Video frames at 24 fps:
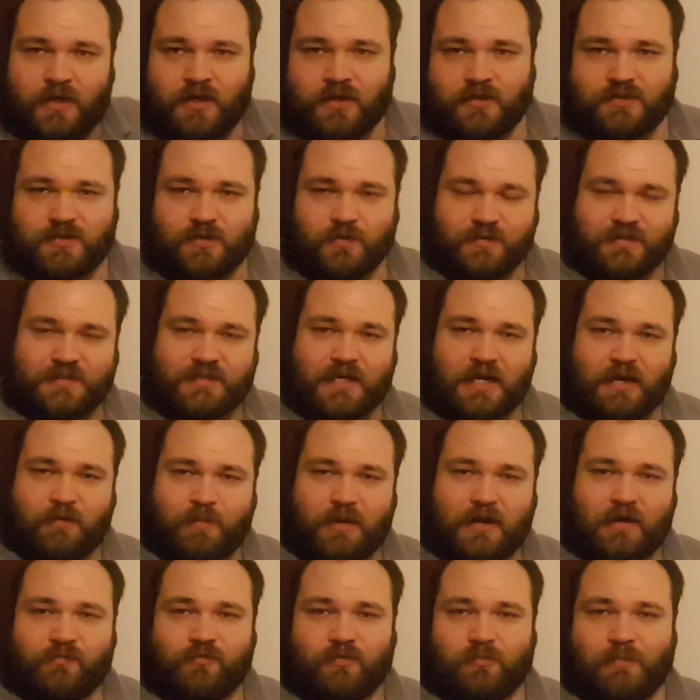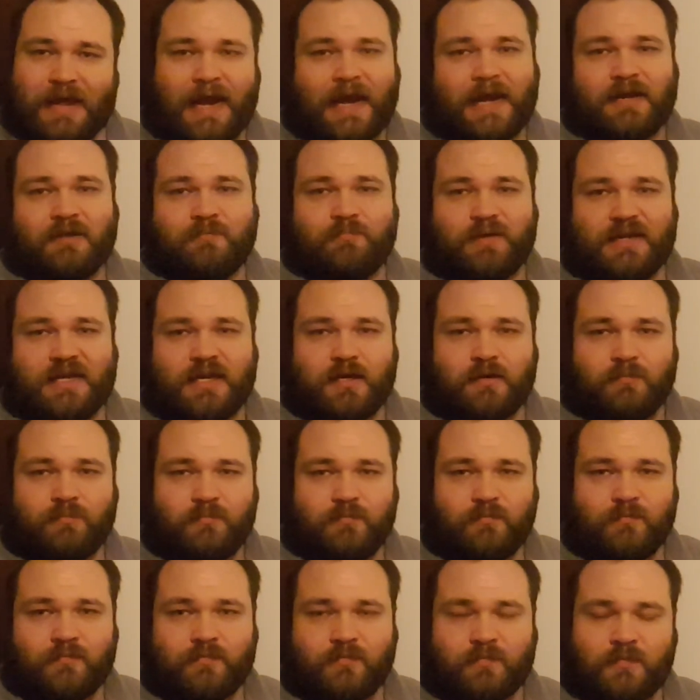So instead of being from a to b,
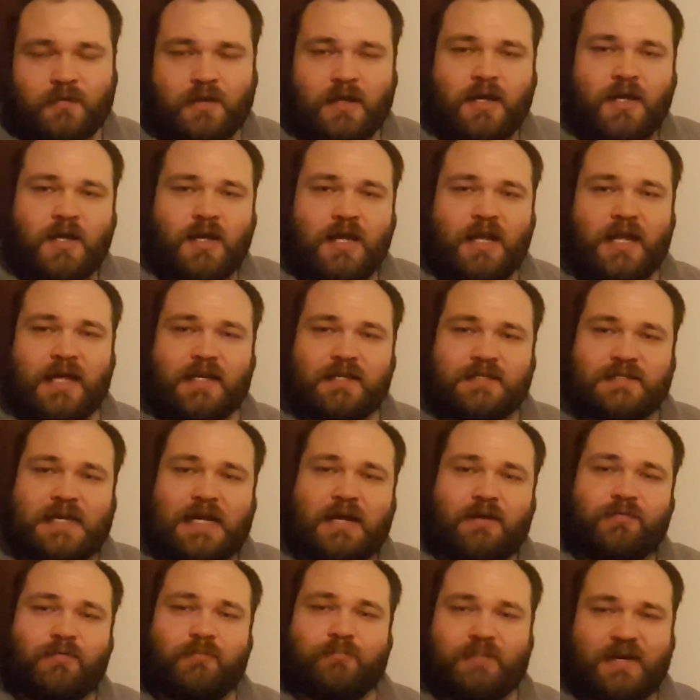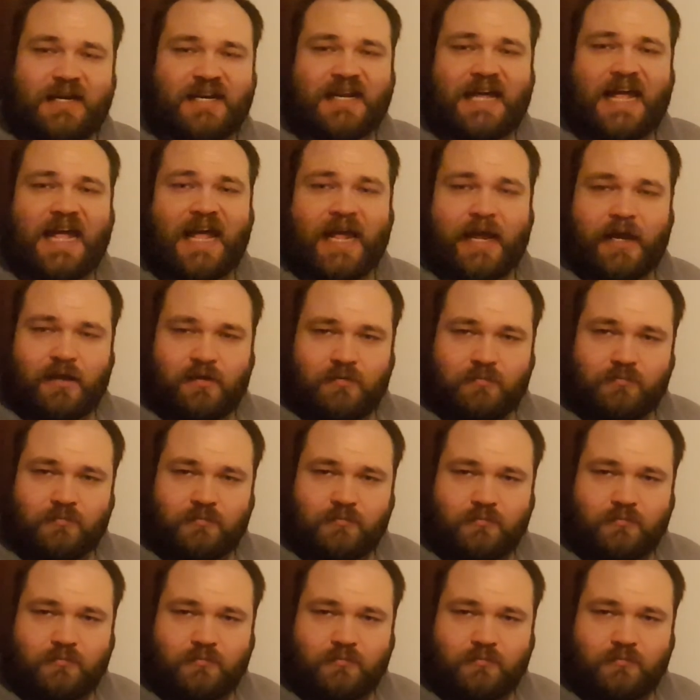it is now from b to a.